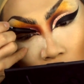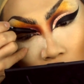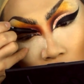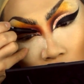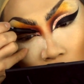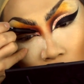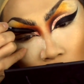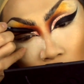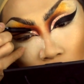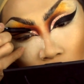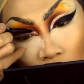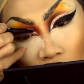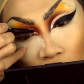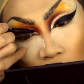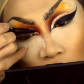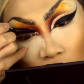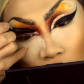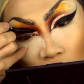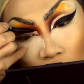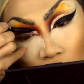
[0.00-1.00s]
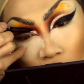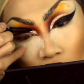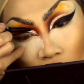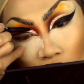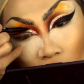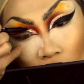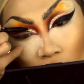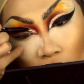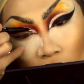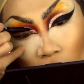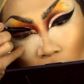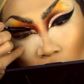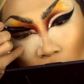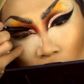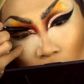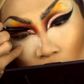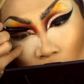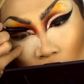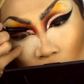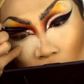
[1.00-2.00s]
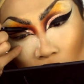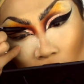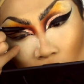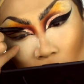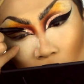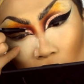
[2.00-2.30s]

[no speech]